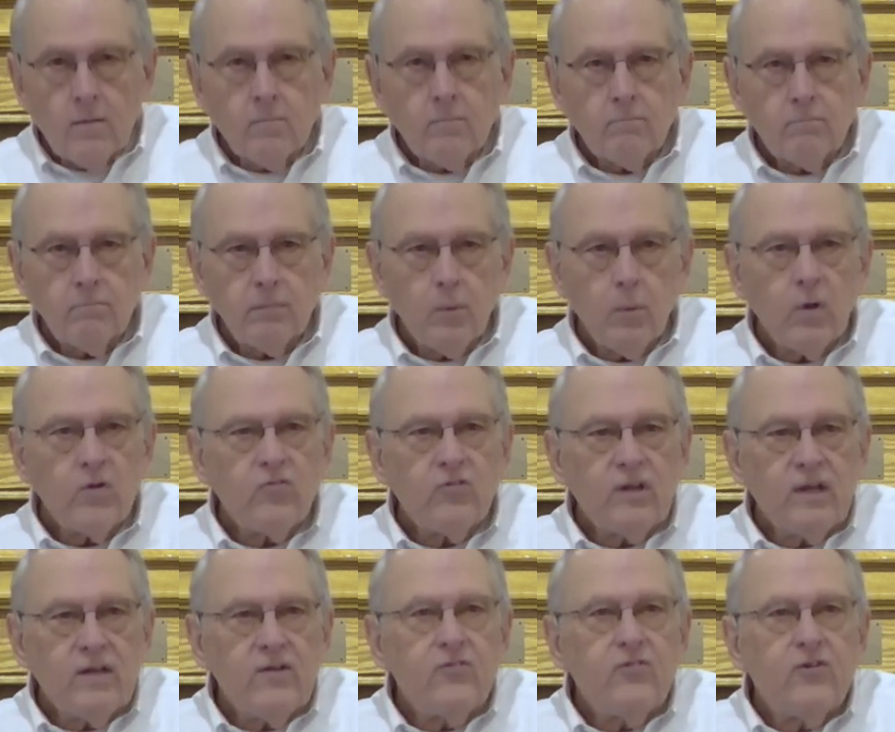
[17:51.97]
But what's
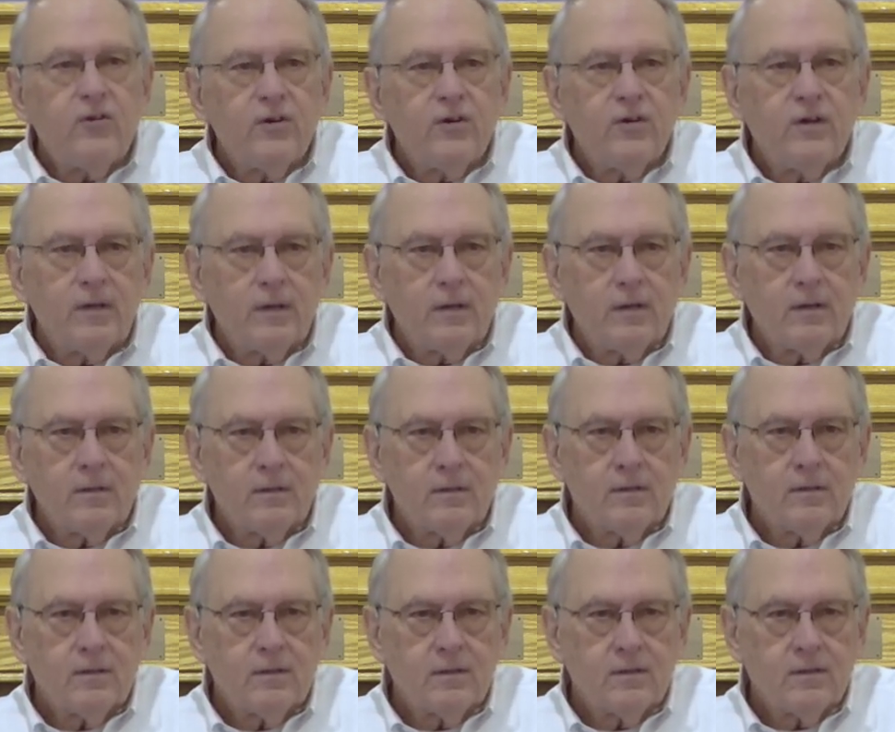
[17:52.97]
the interior
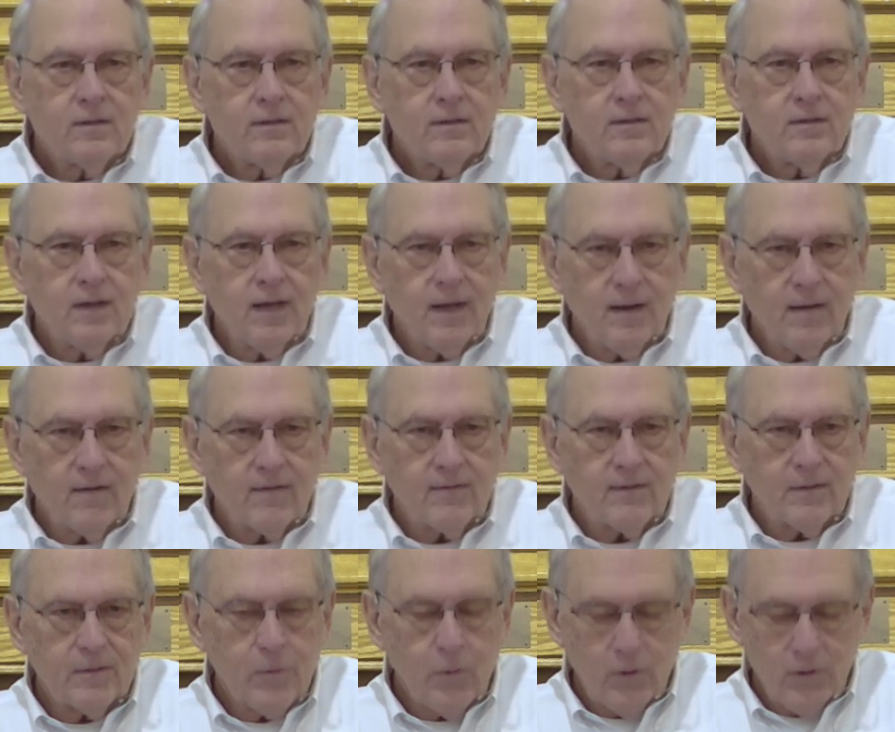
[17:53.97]
character
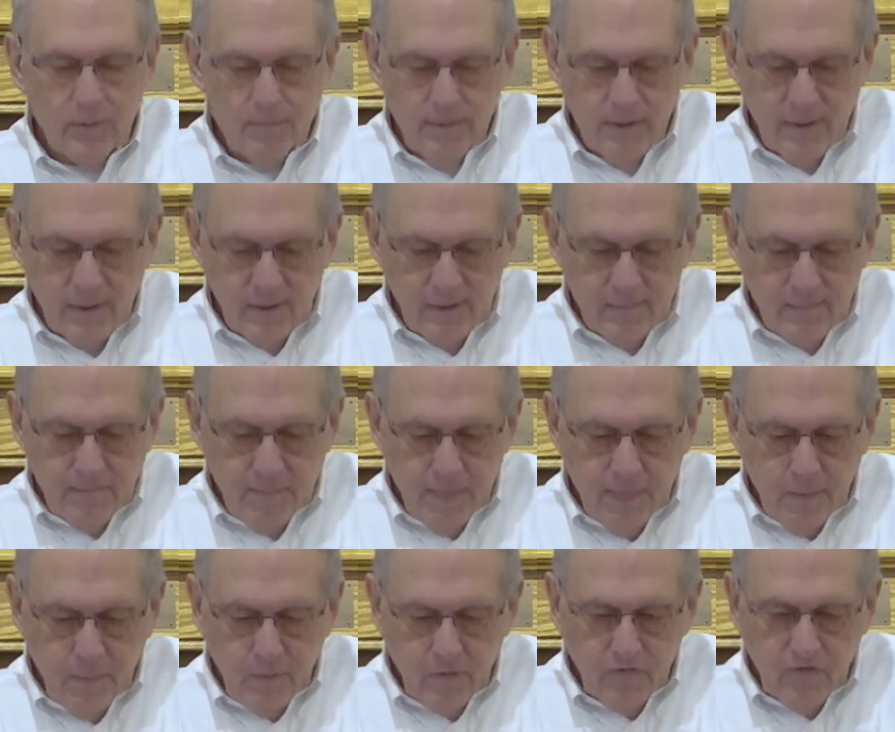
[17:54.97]
going to be?
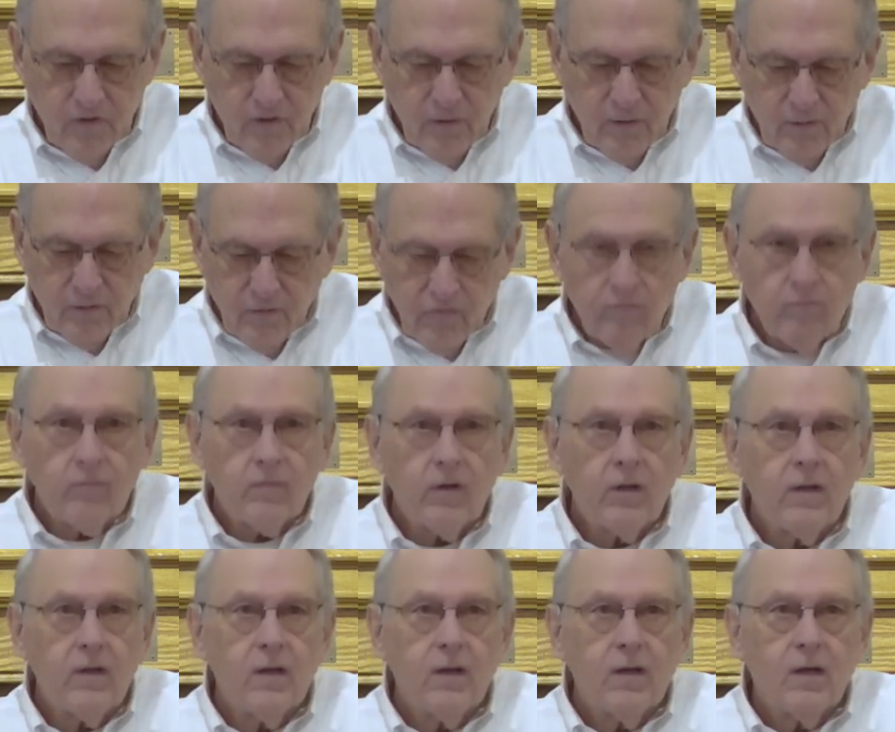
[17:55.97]
We see
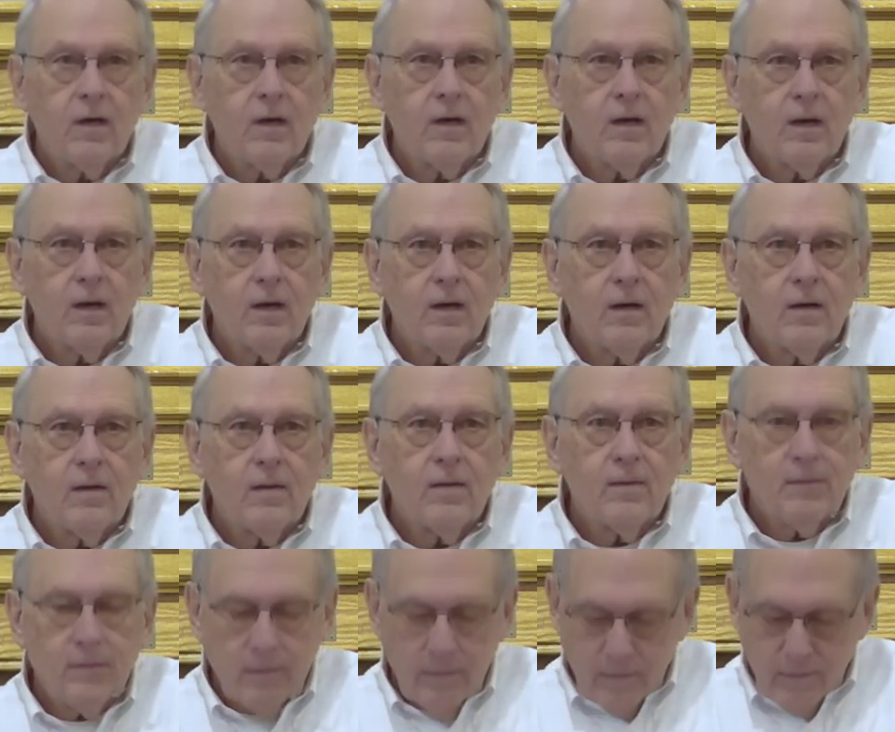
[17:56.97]
uh,
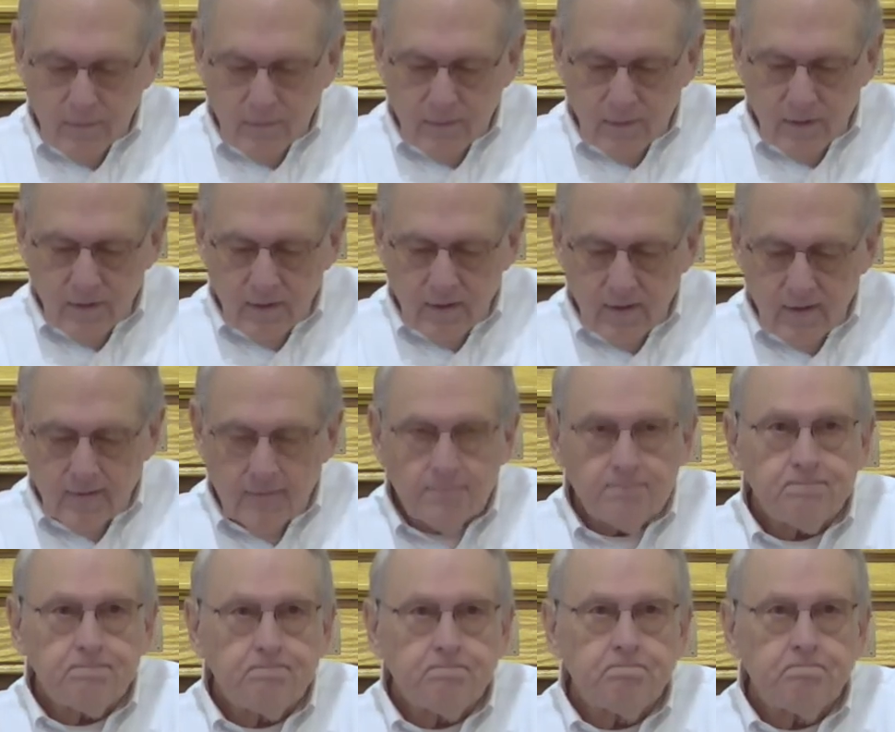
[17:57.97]
the um,
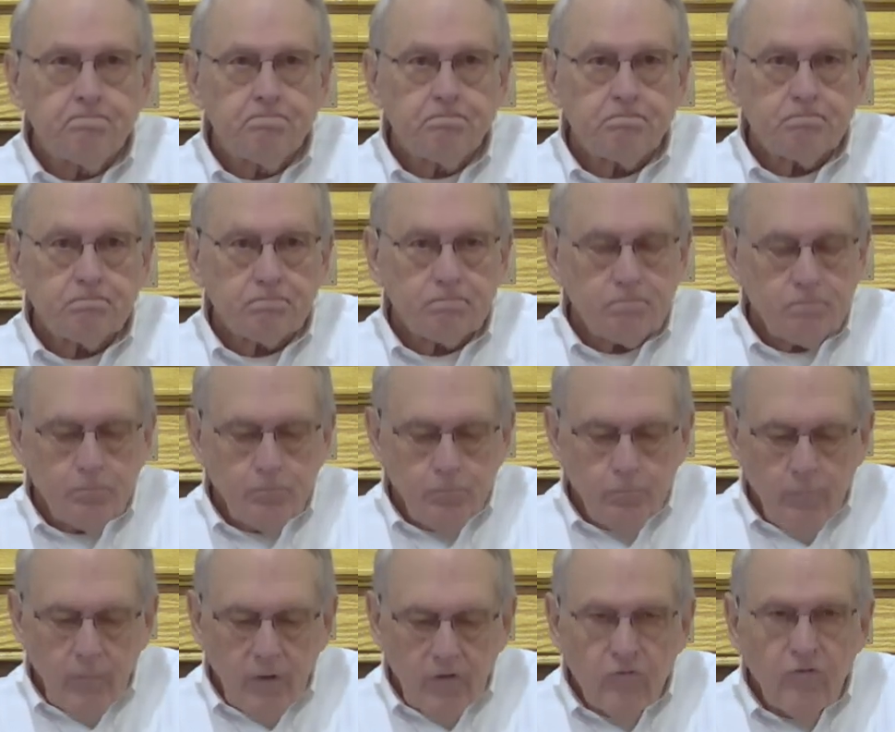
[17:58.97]

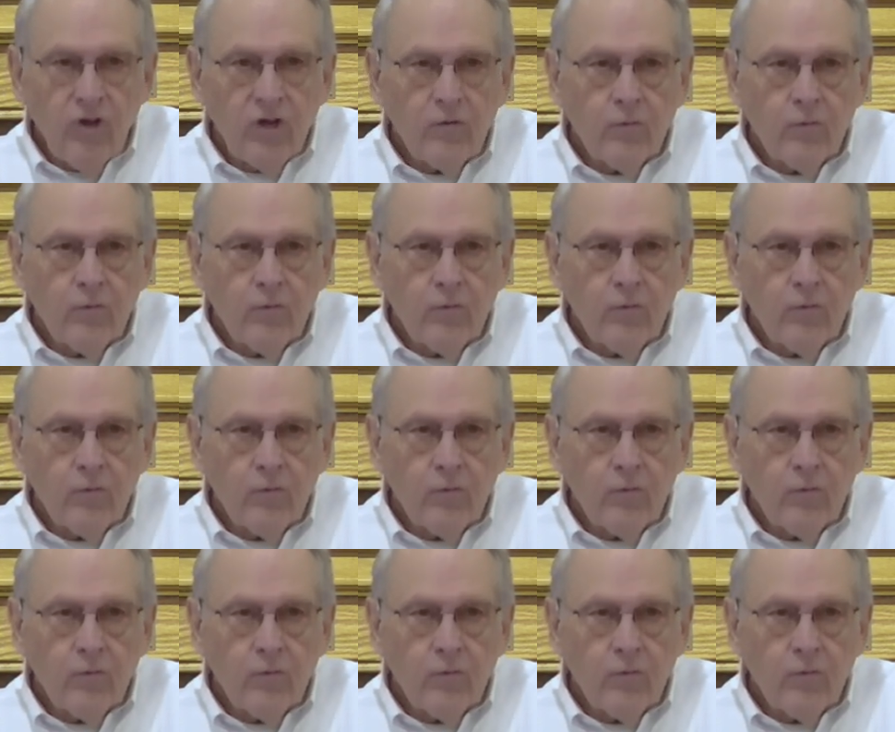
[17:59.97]
general